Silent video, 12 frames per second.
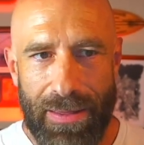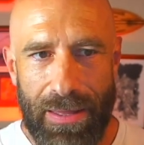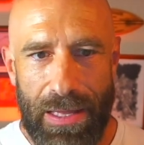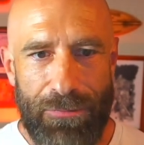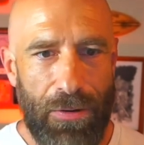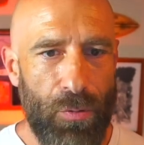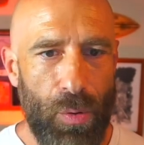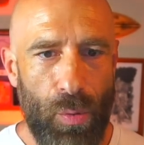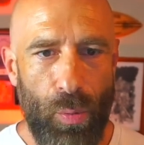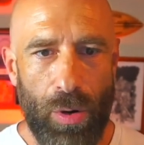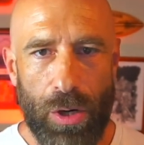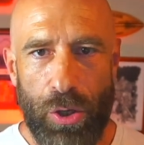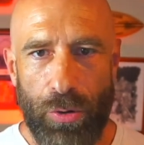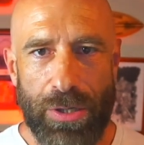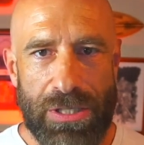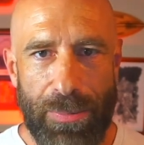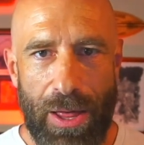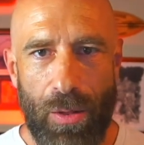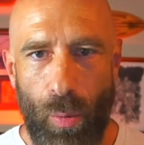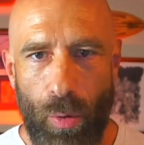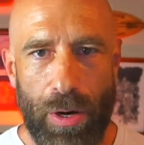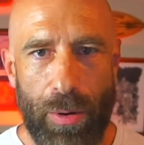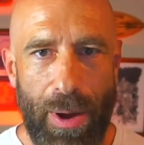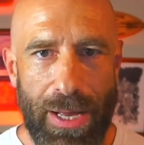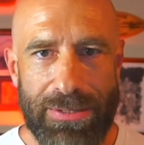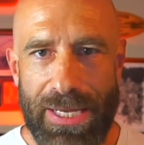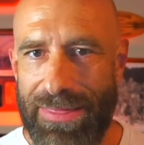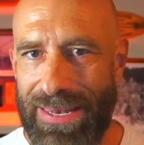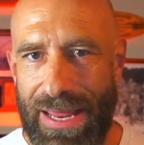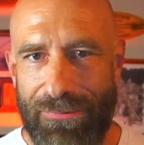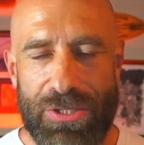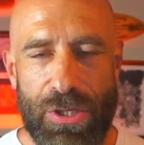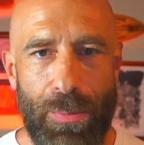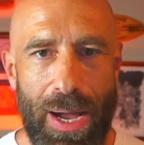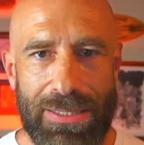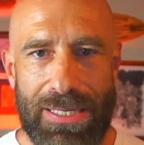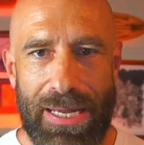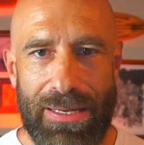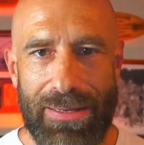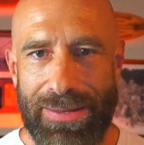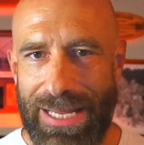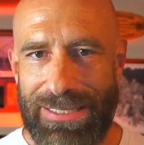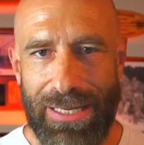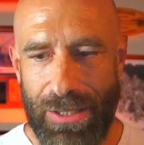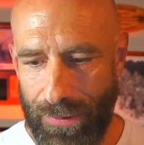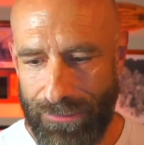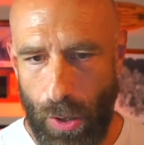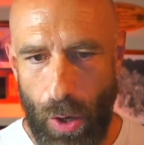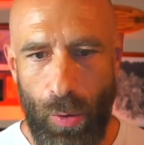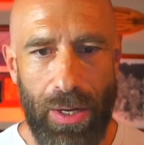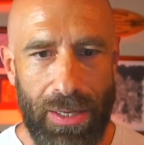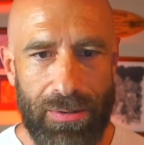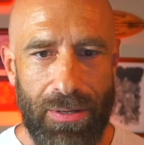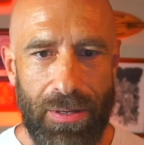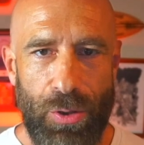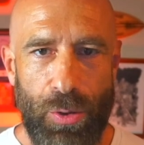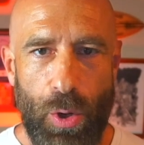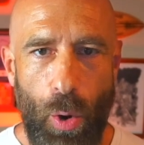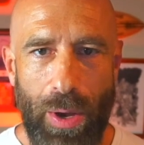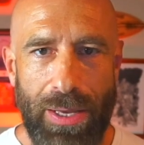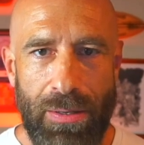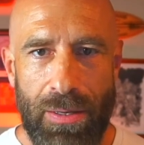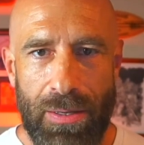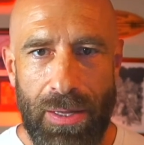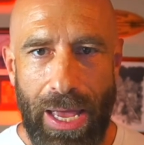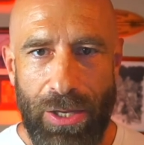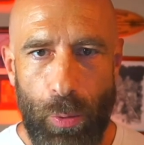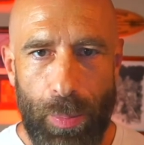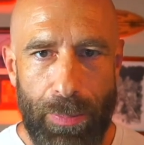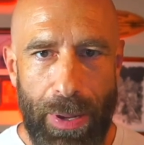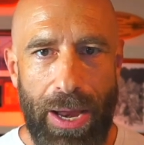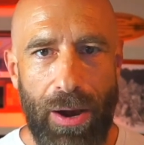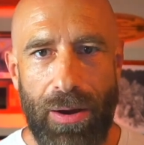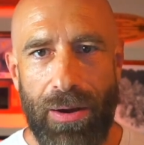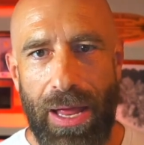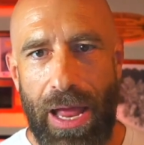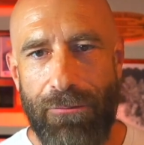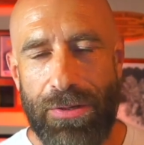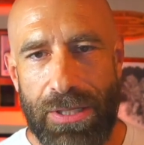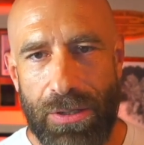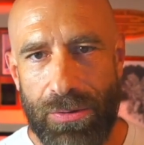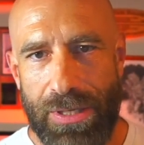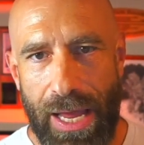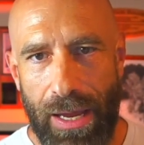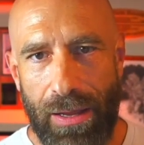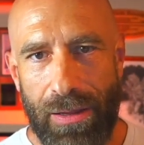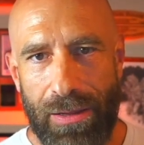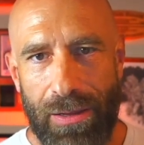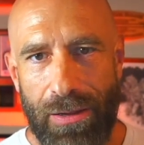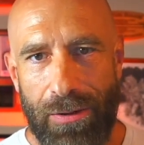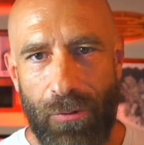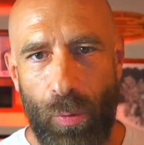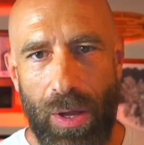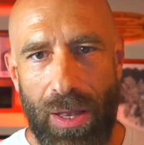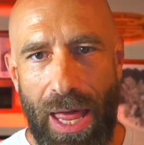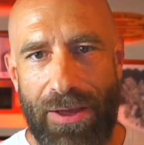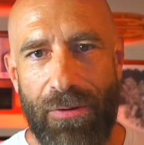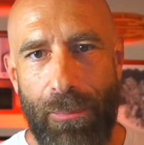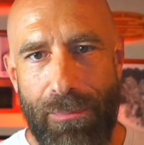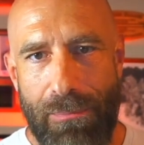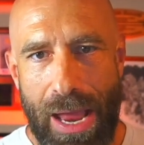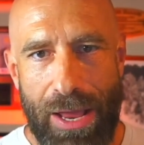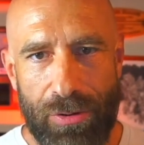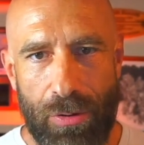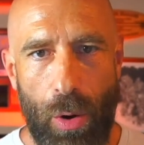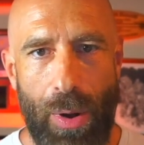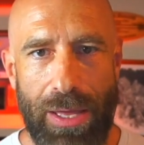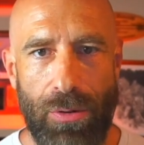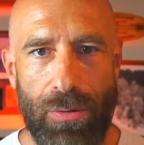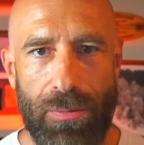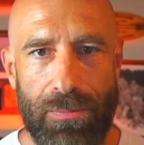If you ever were curious about the warrior mindset, the Navy SEAL mindset, that's it. You have to own it. You go in and you prepare every single day for what life may throw at you.